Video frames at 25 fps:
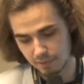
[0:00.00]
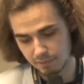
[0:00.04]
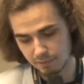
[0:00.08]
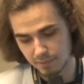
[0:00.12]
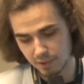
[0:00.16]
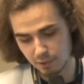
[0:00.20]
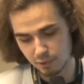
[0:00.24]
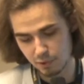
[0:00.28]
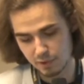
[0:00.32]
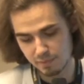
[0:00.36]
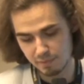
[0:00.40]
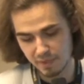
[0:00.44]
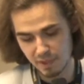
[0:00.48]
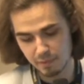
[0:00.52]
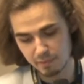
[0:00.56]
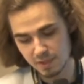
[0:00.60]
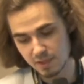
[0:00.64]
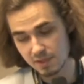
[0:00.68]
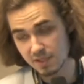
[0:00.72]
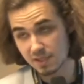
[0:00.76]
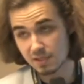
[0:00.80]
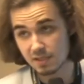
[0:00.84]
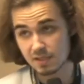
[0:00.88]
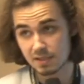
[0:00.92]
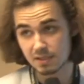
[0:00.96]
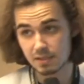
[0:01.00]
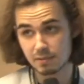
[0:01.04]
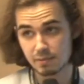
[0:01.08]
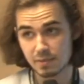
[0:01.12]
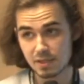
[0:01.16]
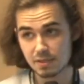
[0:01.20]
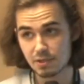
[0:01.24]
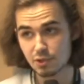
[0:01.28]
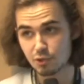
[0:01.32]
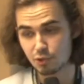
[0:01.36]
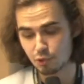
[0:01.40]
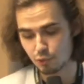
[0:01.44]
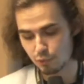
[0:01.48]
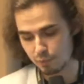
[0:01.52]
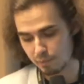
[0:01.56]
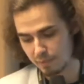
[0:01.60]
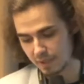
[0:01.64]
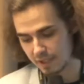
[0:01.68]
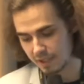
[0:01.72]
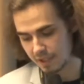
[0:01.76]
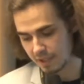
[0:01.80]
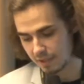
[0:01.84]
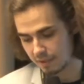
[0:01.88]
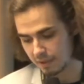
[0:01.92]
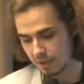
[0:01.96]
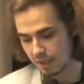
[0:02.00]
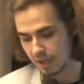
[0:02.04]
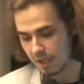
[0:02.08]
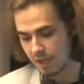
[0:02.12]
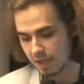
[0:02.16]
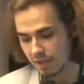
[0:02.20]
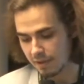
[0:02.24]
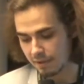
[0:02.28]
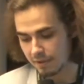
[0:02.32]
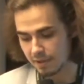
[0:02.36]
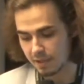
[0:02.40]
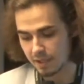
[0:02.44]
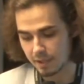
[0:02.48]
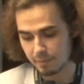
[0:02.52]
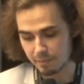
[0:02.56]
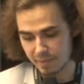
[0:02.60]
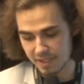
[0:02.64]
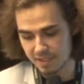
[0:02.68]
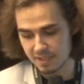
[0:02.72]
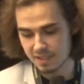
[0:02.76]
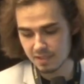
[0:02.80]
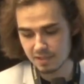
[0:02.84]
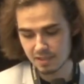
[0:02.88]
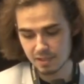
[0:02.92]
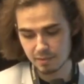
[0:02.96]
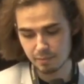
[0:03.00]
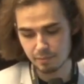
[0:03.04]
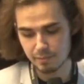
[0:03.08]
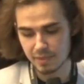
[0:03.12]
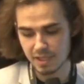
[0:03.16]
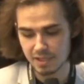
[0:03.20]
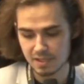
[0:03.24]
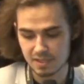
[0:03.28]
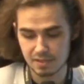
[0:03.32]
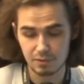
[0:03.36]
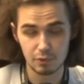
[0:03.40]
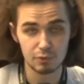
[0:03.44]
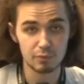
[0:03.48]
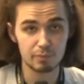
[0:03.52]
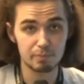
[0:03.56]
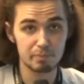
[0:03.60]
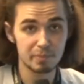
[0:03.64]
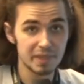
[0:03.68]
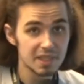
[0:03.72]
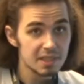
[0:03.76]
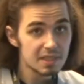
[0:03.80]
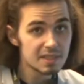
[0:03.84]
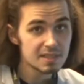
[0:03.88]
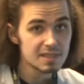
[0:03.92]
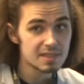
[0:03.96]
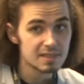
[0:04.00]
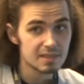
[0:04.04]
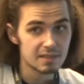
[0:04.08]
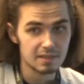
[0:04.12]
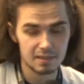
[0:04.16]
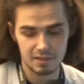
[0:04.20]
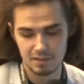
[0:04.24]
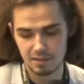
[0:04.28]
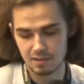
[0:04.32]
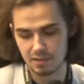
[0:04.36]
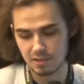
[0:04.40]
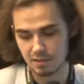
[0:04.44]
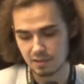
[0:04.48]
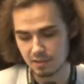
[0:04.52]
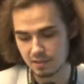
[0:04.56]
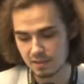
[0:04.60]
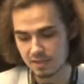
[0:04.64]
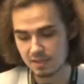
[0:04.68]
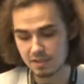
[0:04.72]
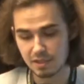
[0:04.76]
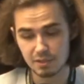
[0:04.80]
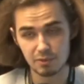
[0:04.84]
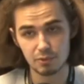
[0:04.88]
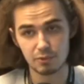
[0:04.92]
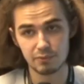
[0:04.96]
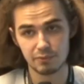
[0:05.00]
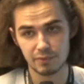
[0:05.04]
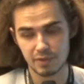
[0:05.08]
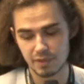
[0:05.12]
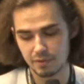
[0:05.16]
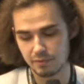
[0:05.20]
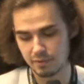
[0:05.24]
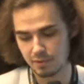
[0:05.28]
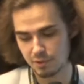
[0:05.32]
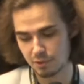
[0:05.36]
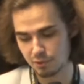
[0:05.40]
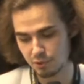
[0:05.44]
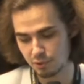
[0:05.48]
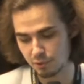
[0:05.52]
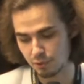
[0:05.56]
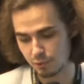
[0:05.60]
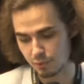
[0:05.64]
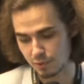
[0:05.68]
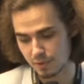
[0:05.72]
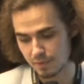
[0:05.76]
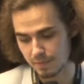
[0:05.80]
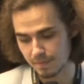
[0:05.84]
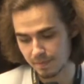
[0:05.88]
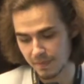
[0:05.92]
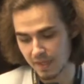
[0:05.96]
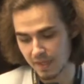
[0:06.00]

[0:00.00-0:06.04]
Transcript: because payment systems should plan the capacity based on peaks instead of average use.